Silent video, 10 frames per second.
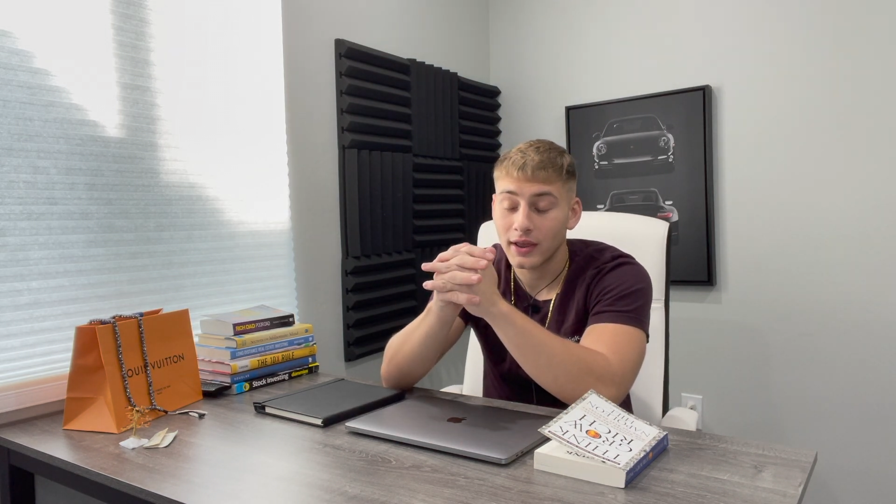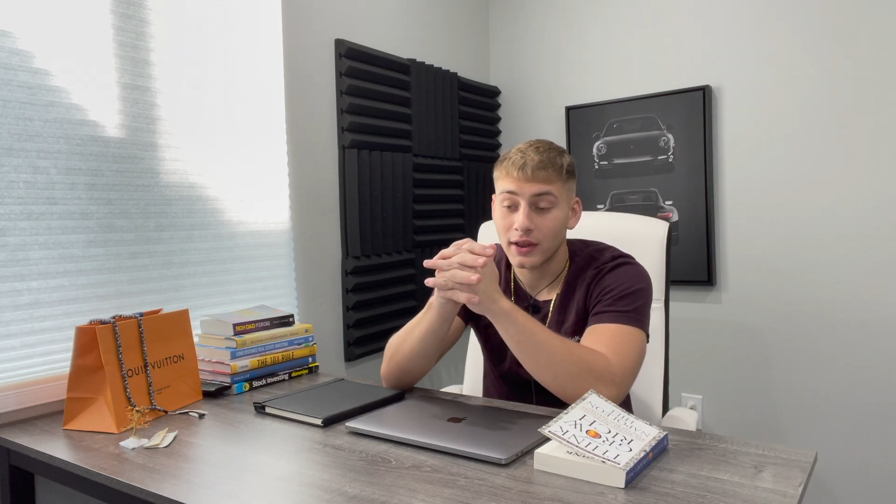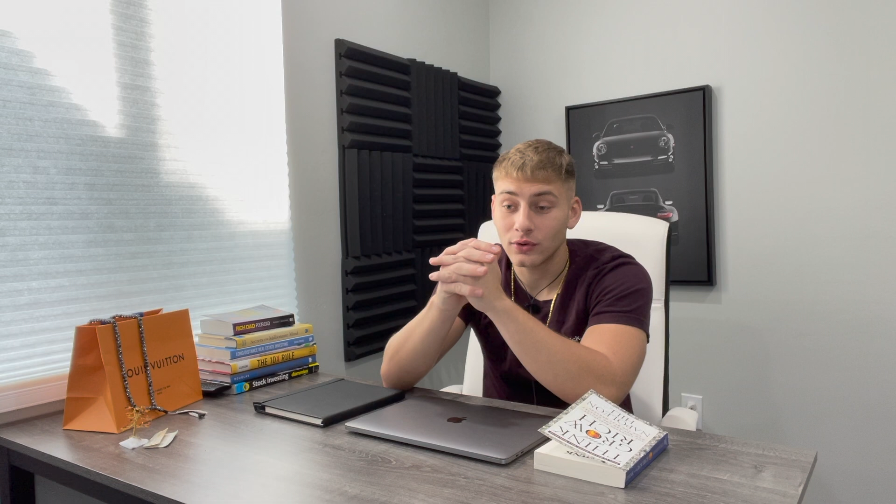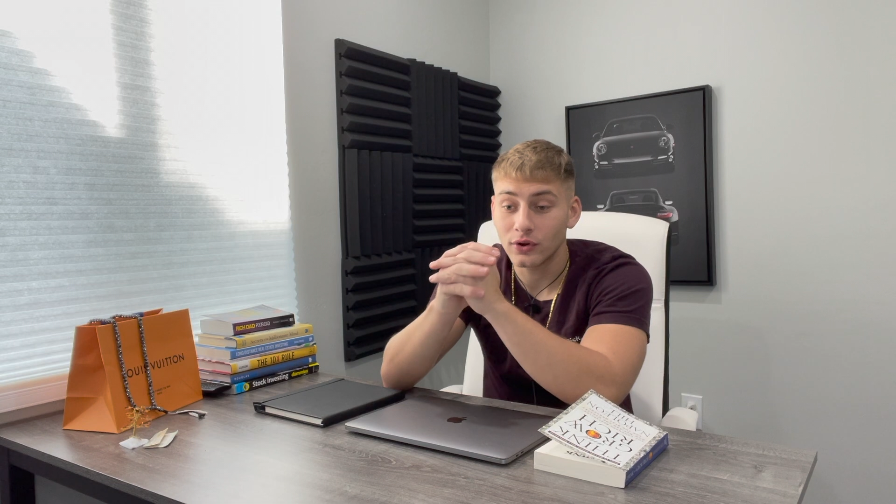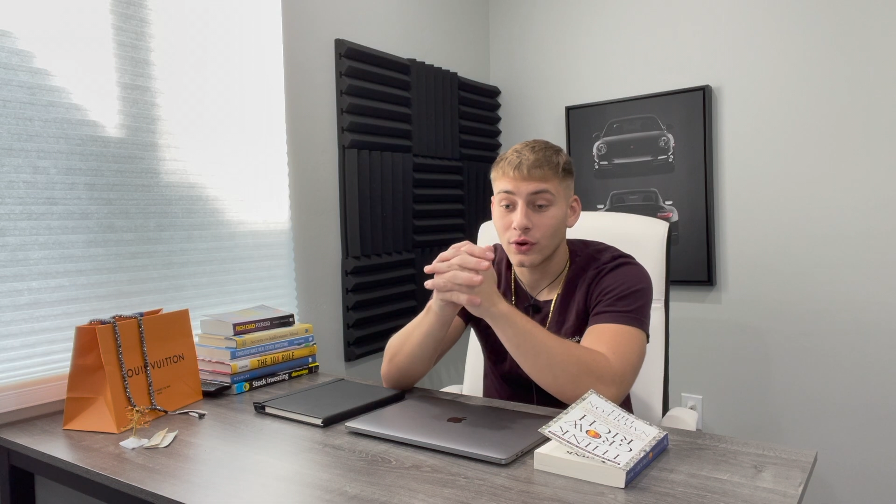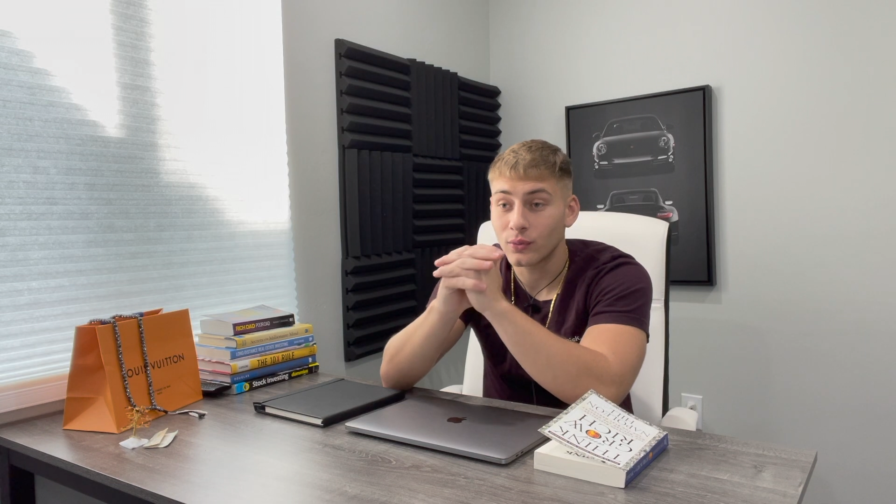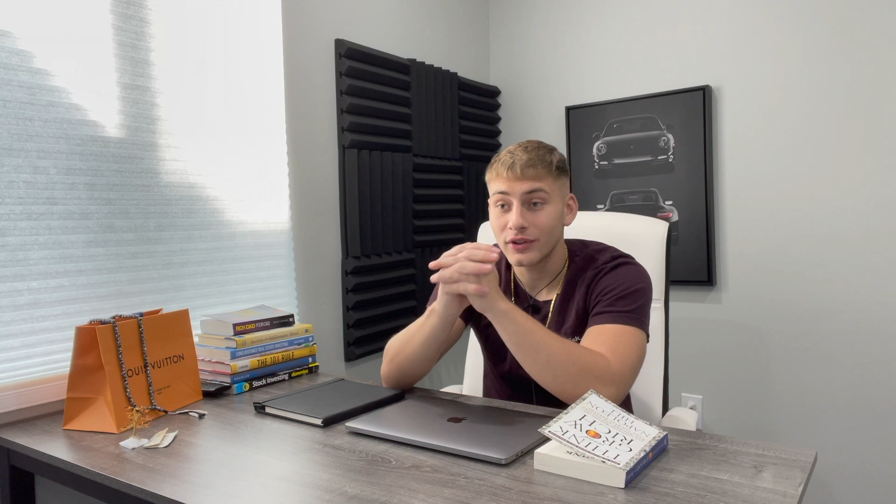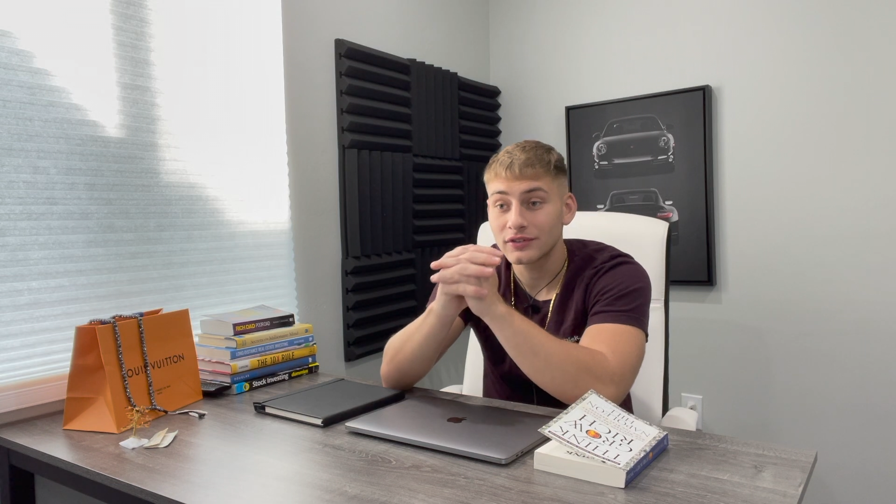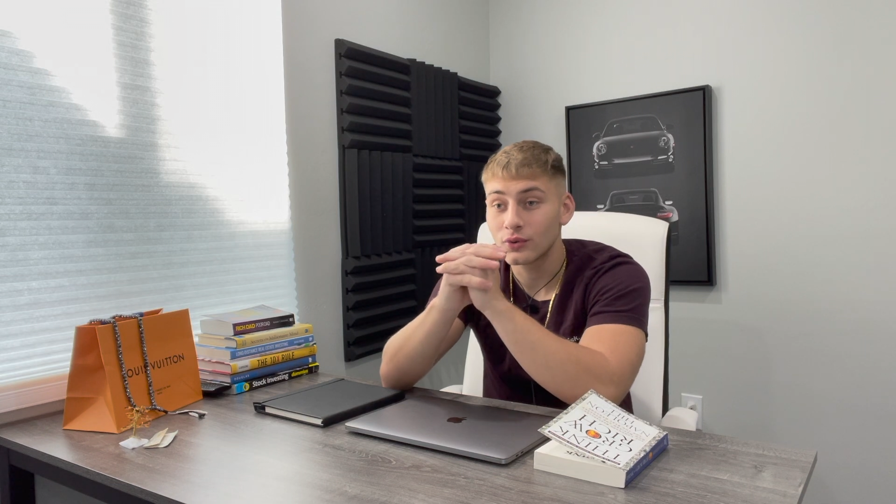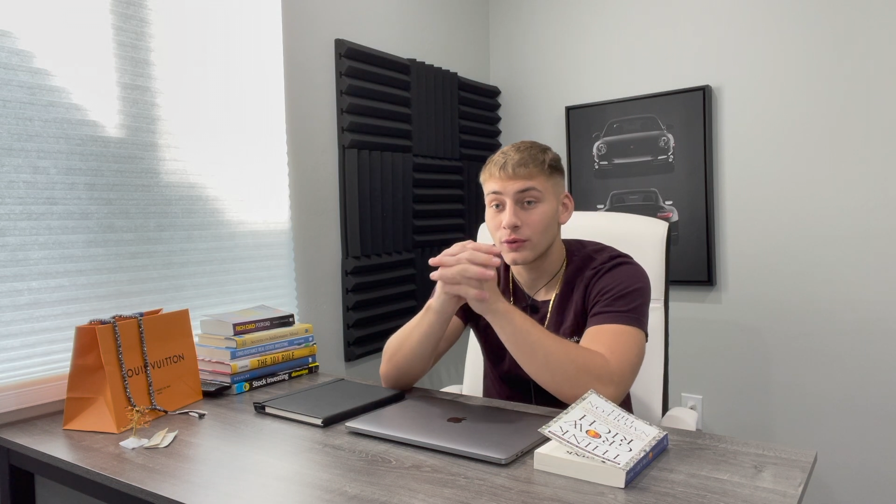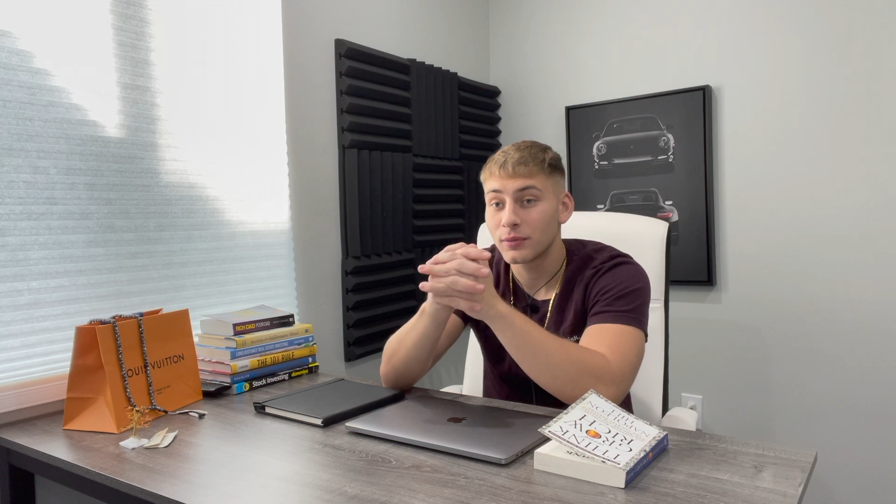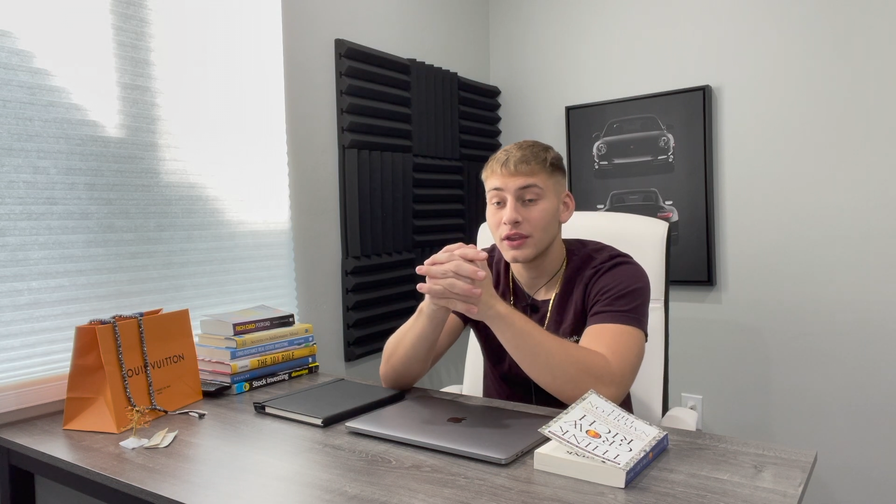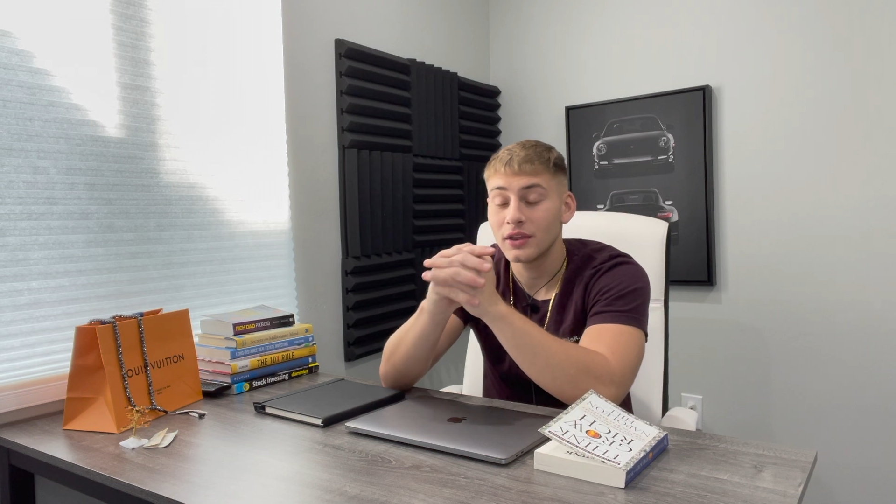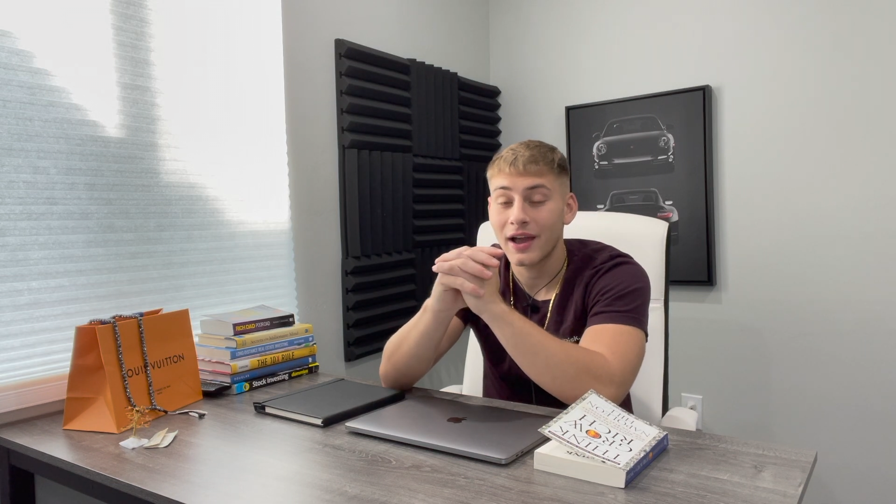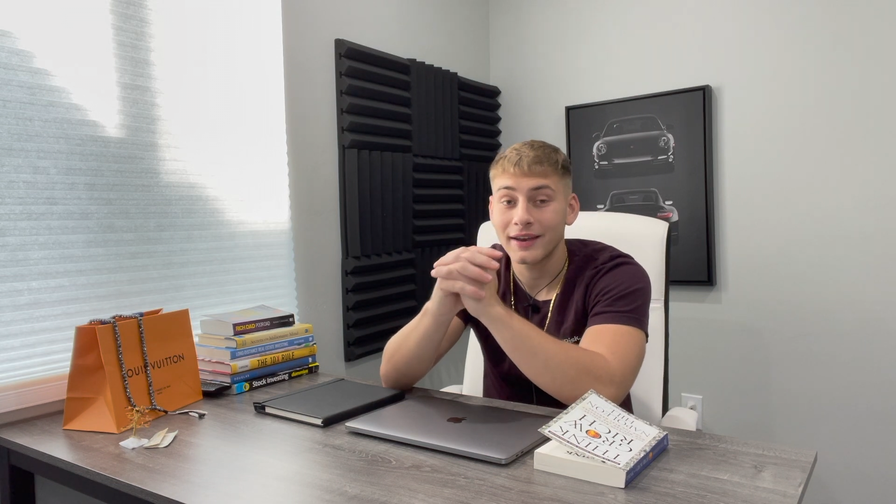and, rinse and repeat,